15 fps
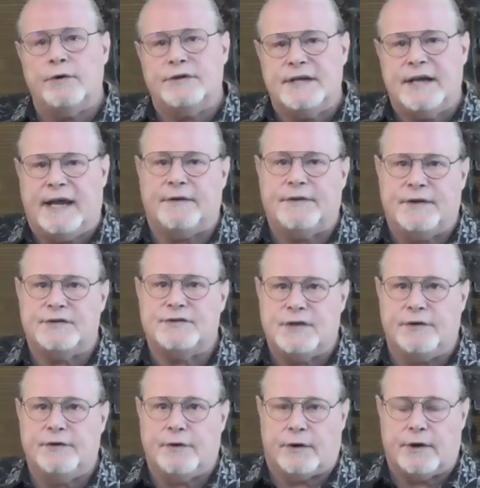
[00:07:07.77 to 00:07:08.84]
to get this
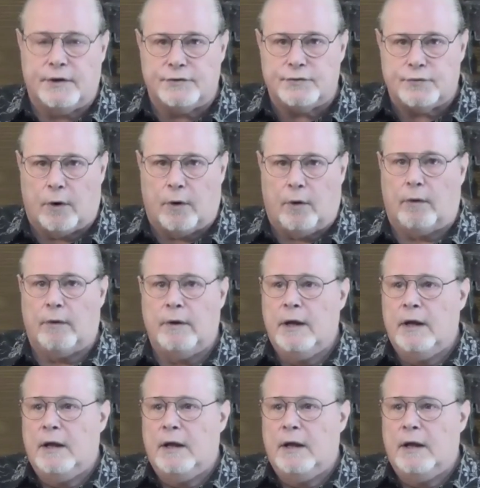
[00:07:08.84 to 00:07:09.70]
under control,